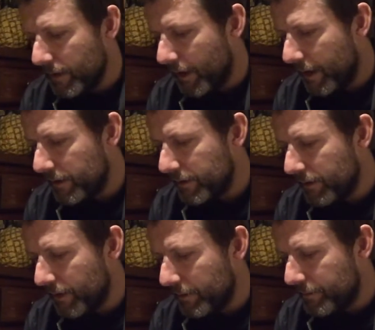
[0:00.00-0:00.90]

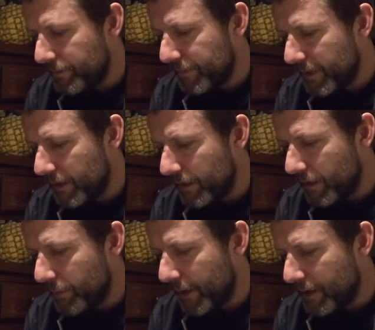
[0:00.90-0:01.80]
and
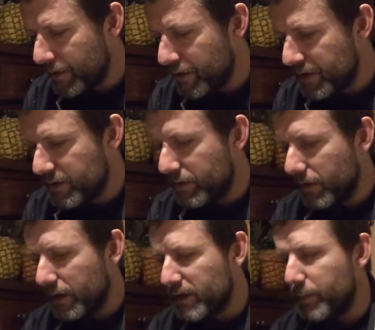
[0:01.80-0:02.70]
apparently
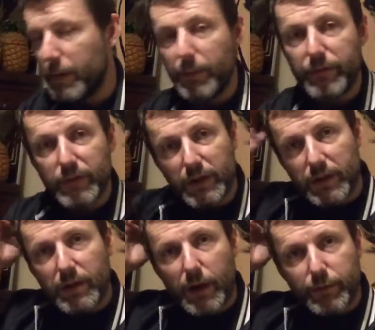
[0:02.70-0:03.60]
lots of people have seen
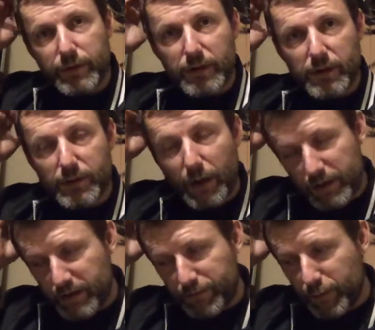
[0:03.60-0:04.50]
the ghosts, and there's
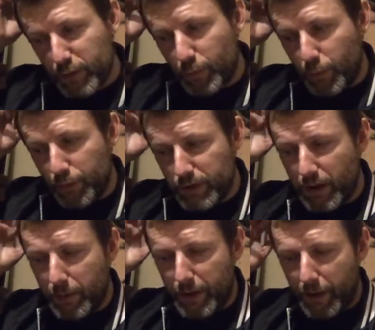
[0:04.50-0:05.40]
lots of untowards
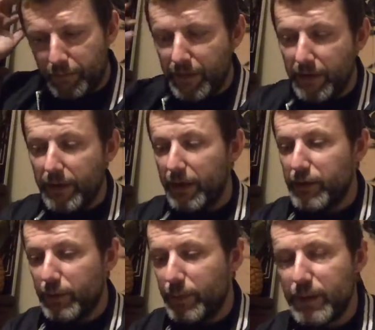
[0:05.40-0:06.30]
going on, and
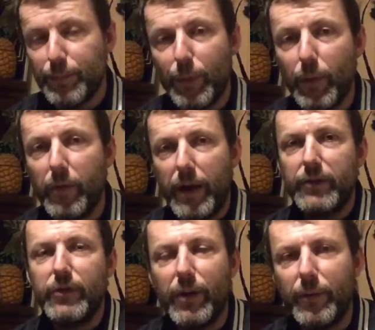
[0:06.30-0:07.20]
somebody's bought that.
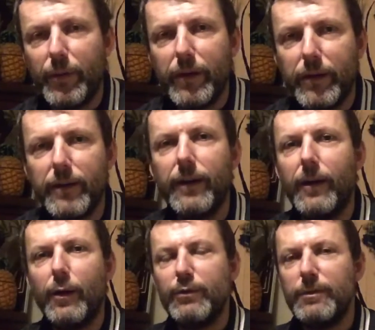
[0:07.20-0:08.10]
So I
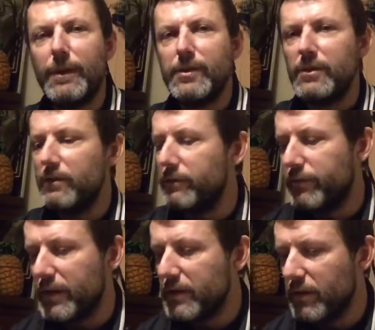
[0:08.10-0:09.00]
always imagine
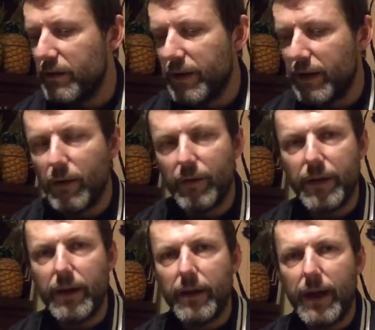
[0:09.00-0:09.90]
things like that, like
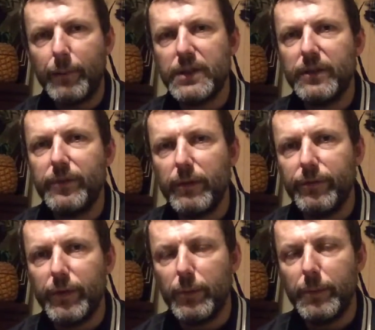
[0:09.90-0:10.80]
the Amityville
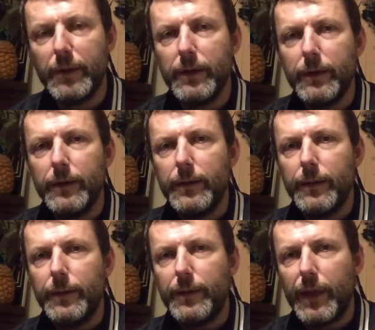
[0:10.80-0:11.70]
film.
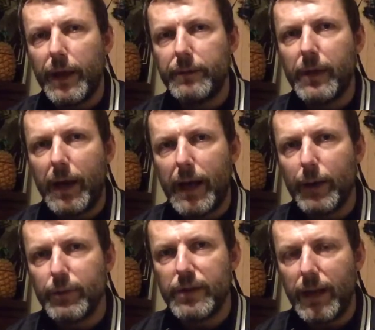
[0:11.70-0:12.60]
That
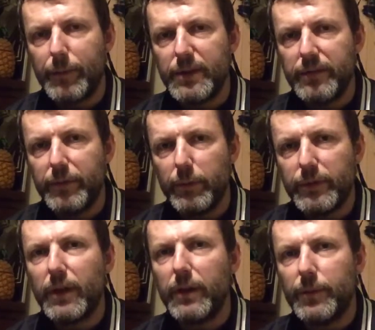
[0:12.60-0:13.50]
house in Amityville has
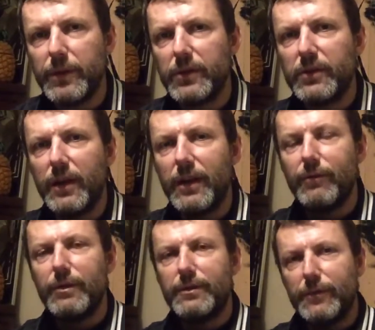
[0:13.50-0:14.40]
got to be the
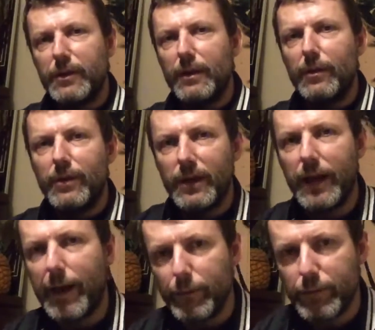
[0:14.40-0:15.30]
scariest fucking looking
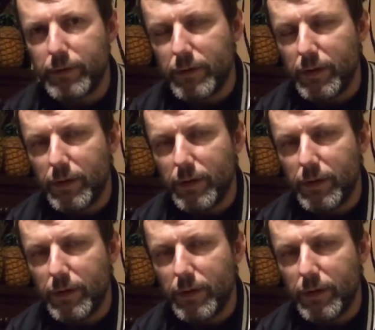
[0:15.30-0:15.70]
house